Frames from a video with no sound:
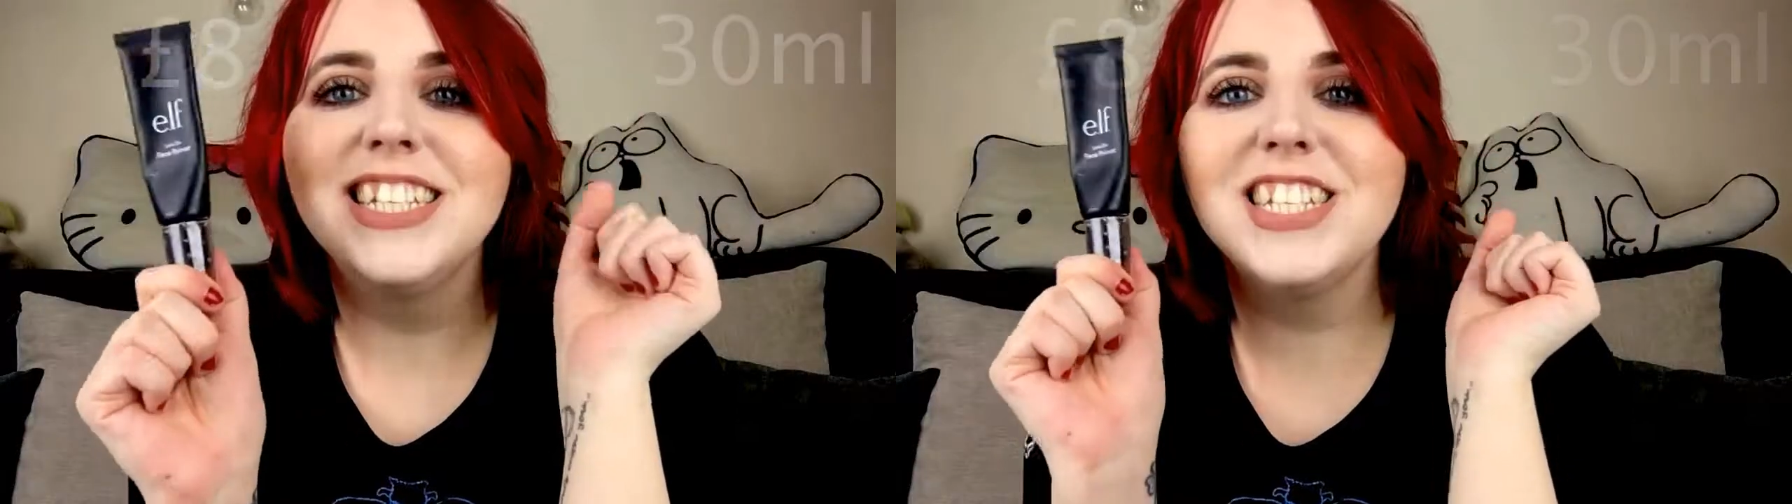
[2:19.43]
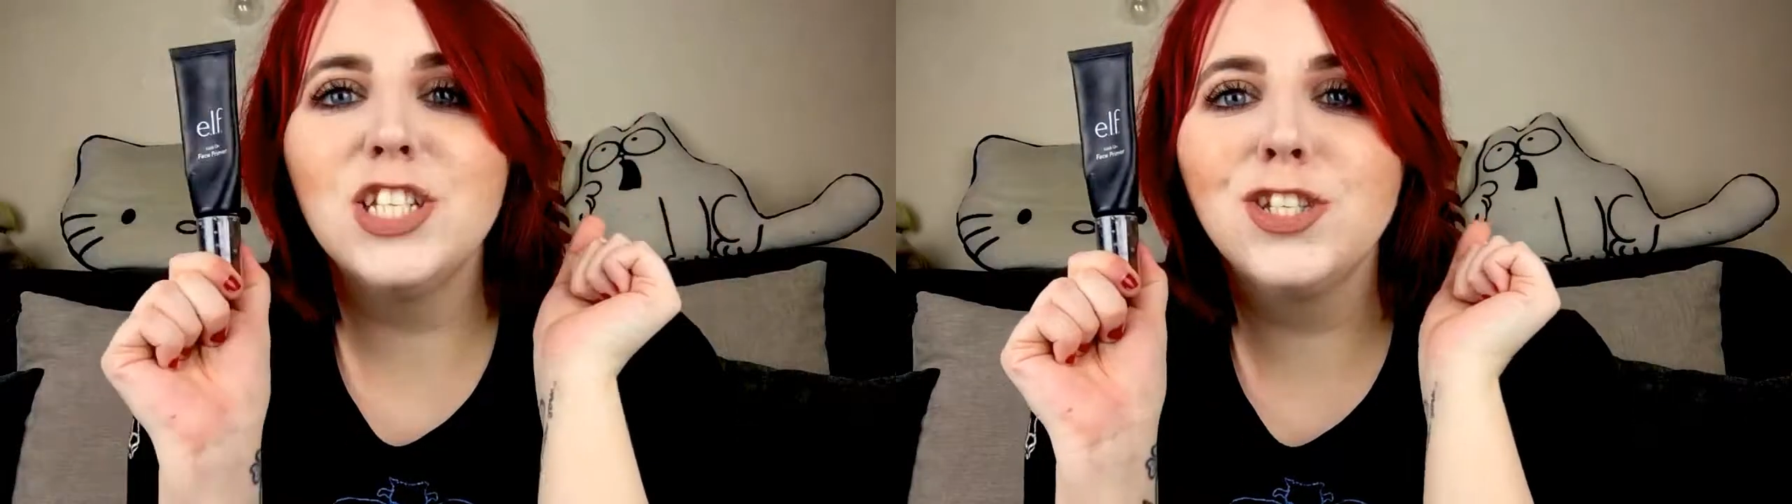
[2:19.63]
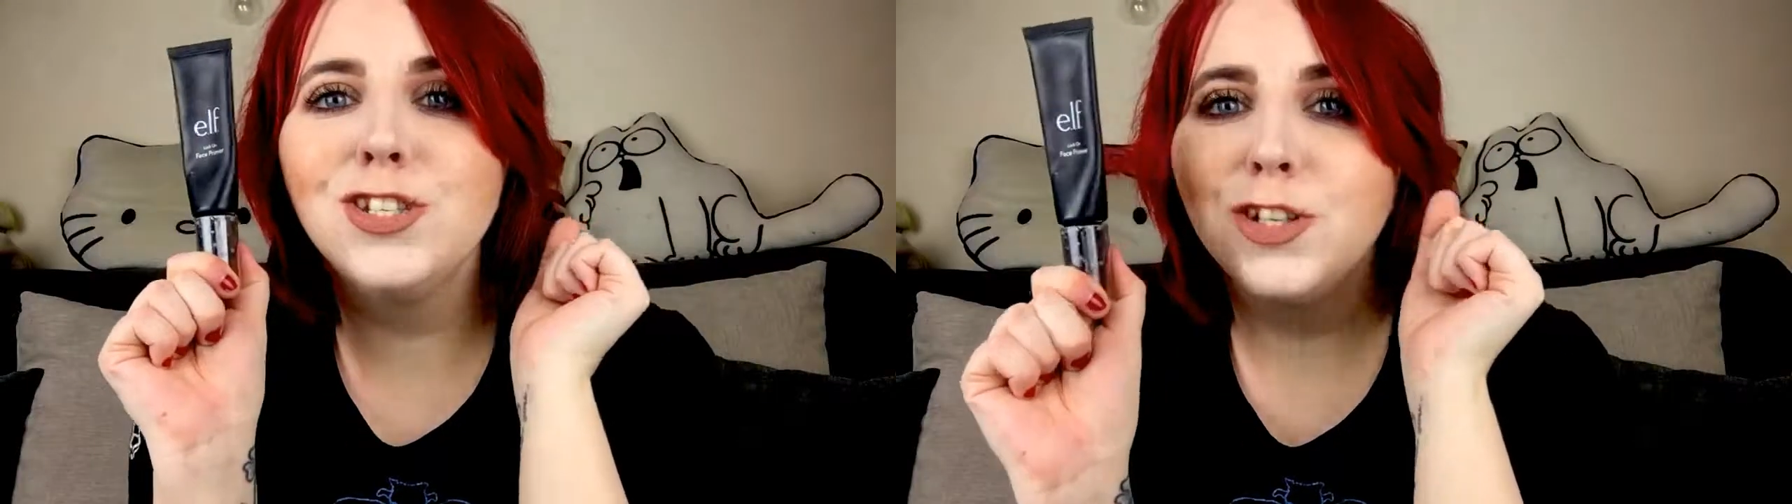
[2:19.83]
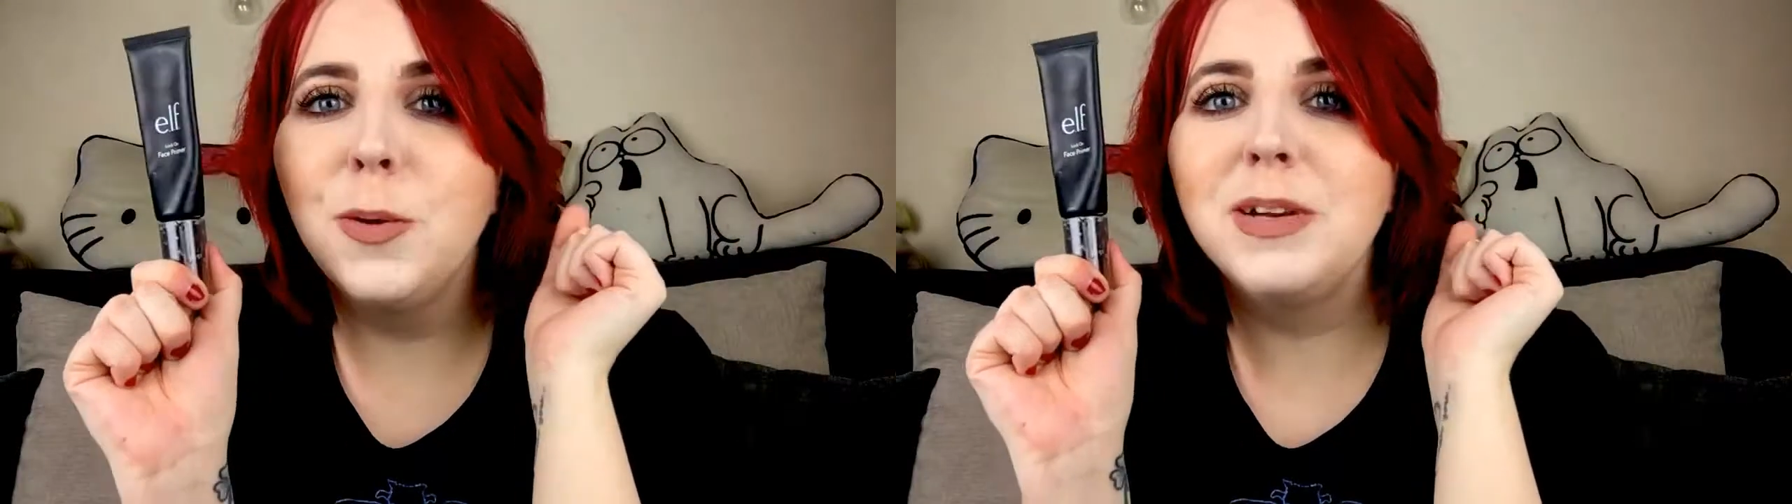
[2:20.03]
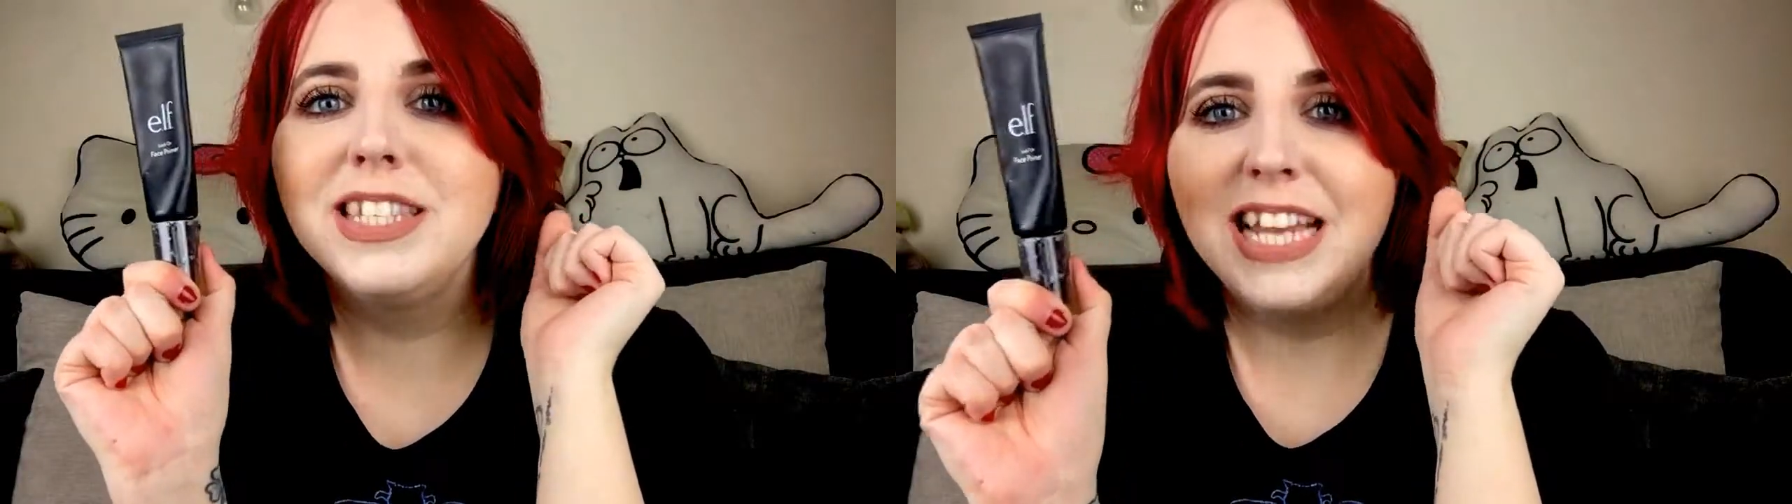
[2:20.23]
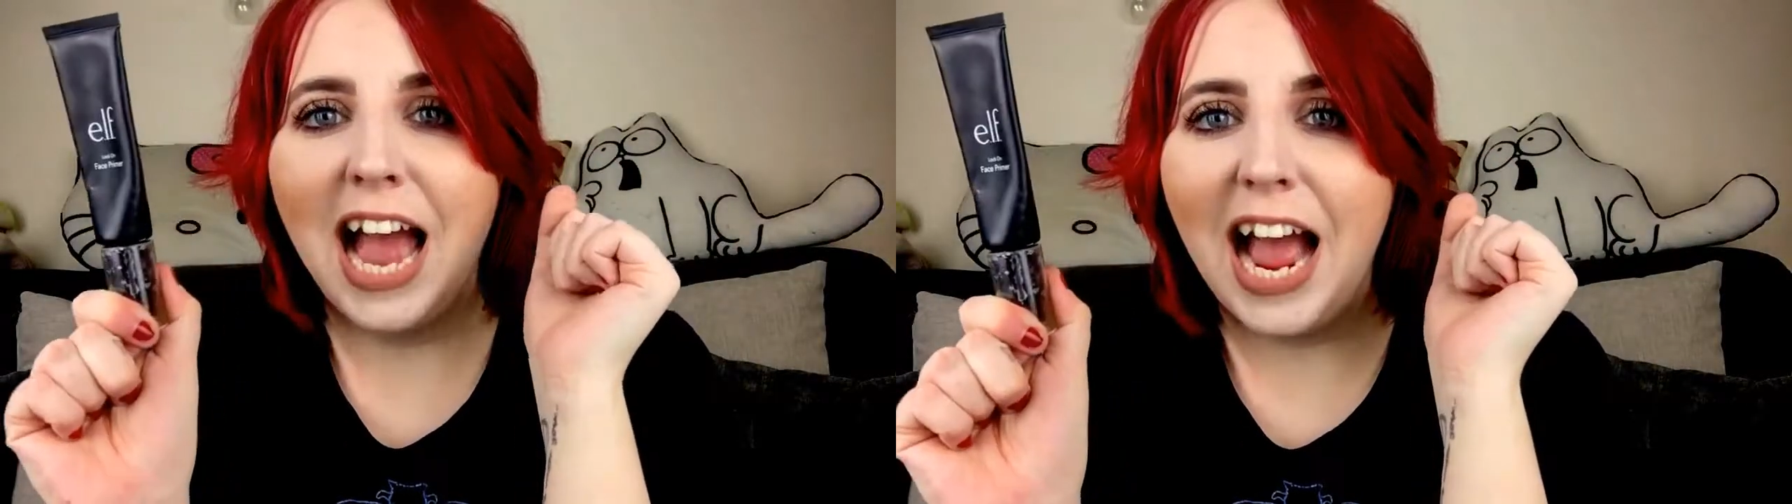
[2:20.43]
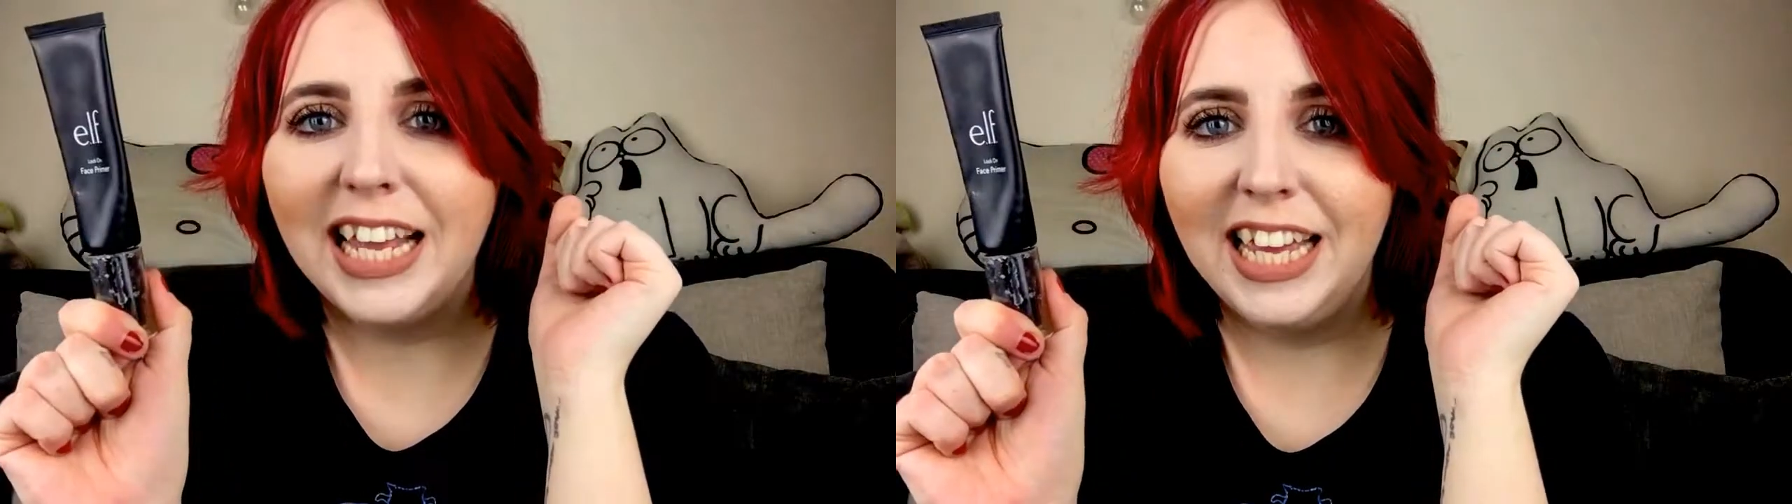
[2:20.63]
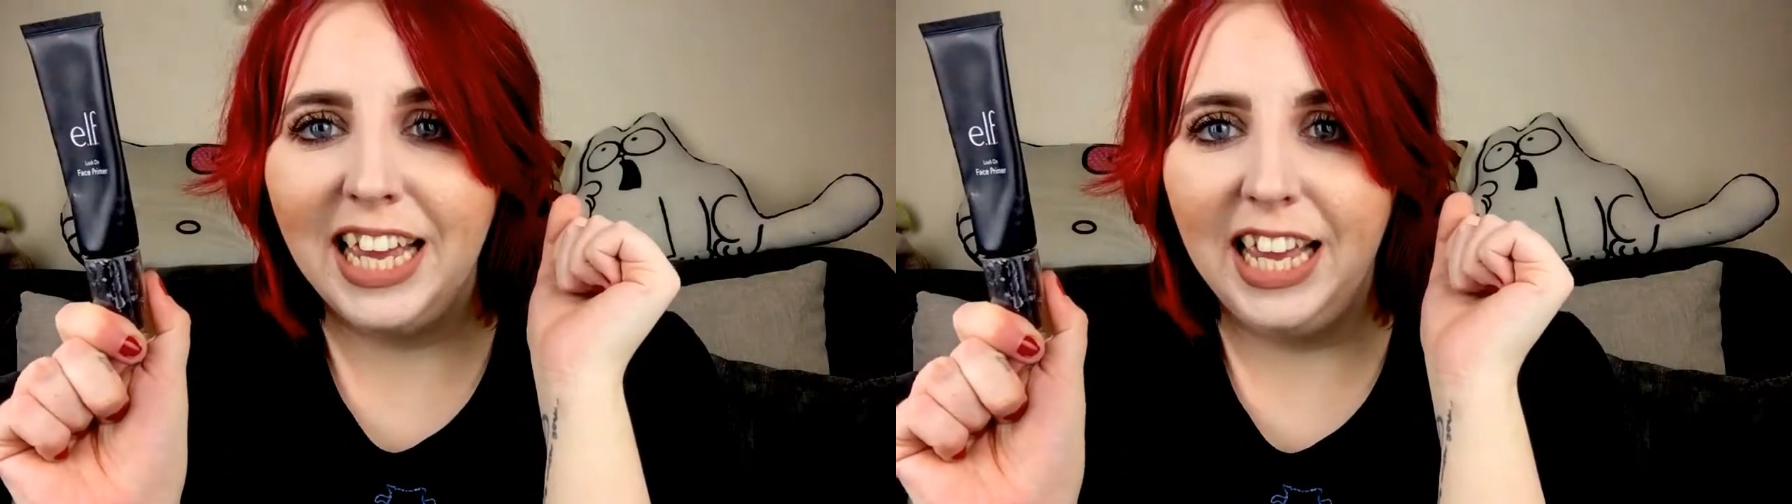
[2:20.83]
Because it's a super
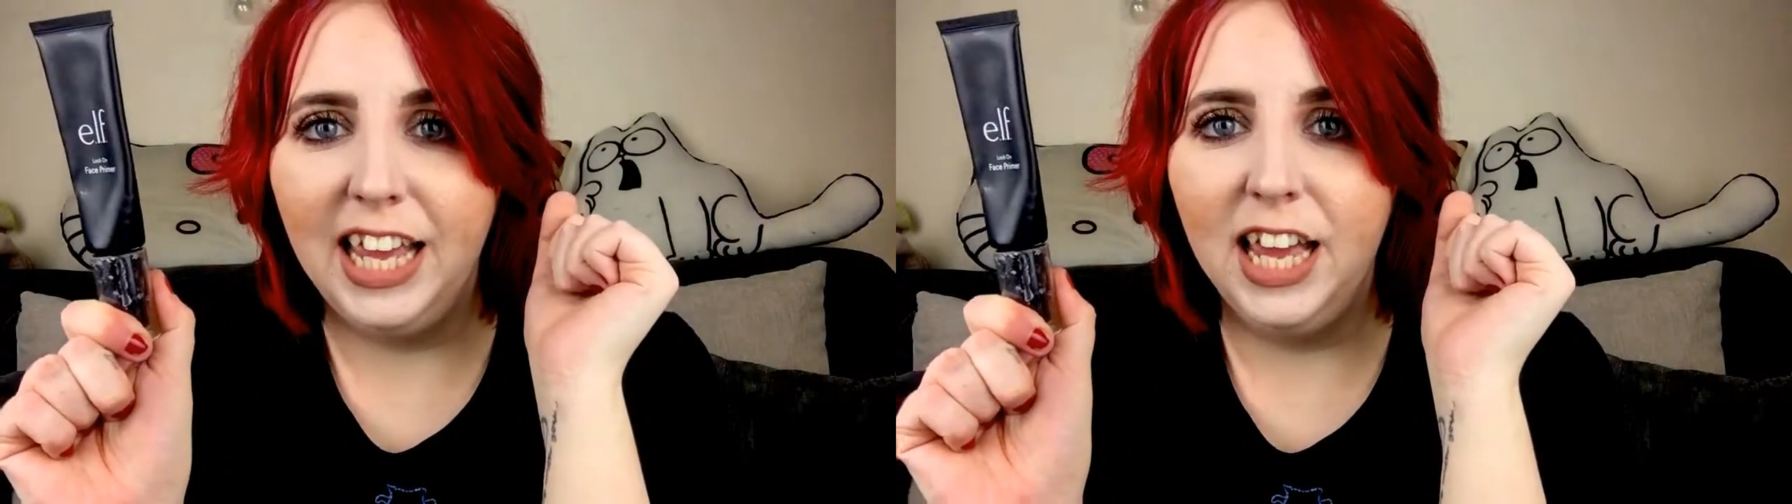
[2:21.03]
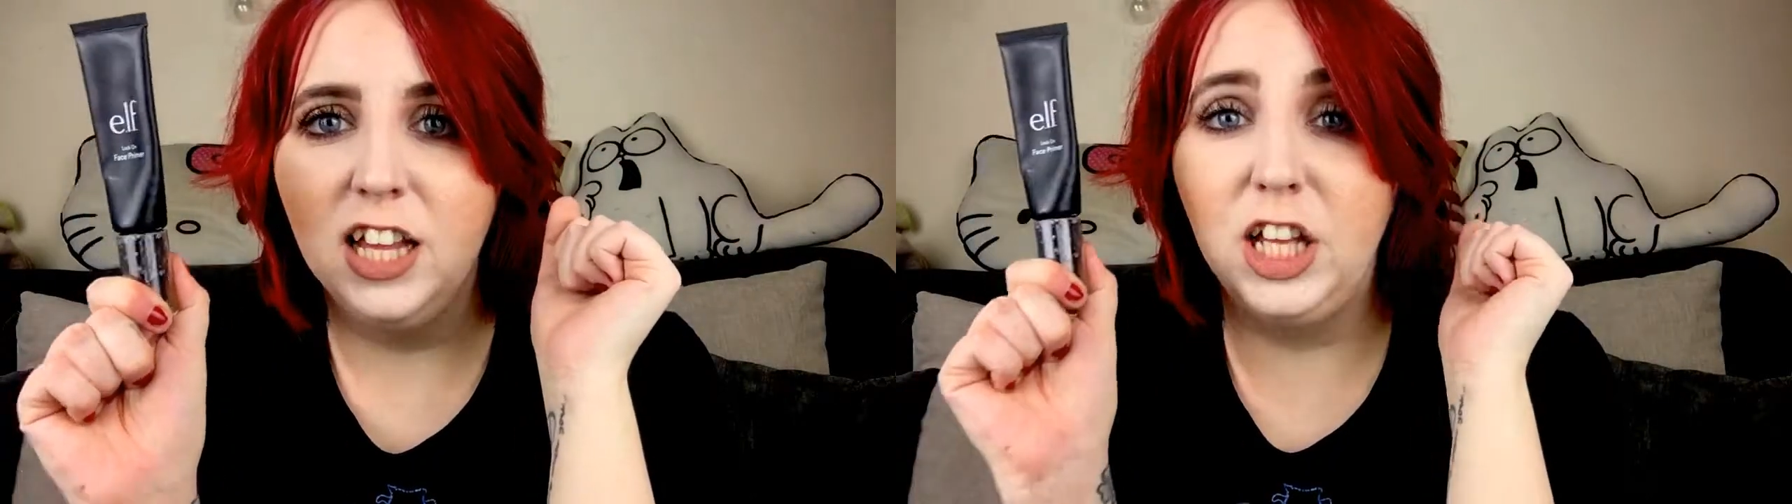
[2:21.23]
tacky,